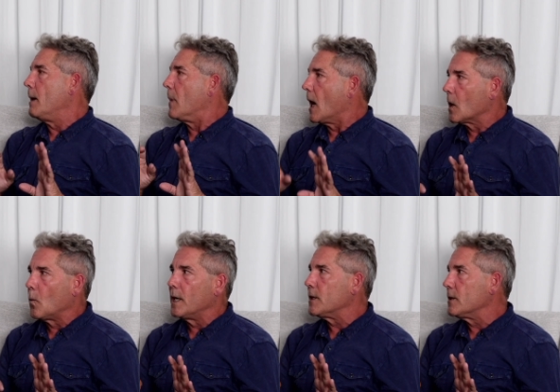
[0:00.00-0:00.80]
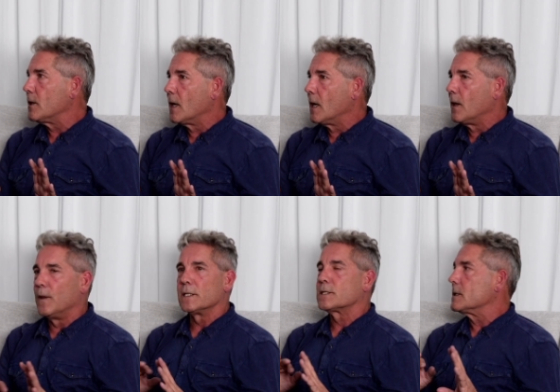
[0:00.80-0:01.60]
And by the way, dude,
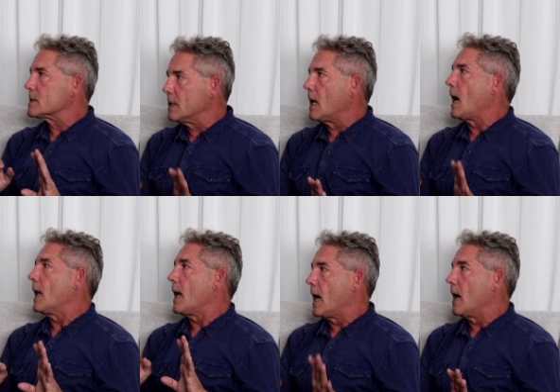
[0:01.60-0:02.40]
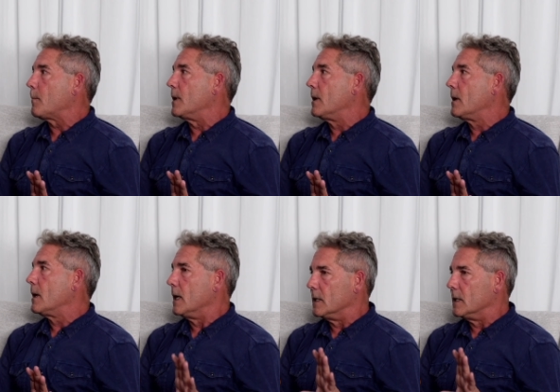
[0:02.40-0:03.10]
this does not happen in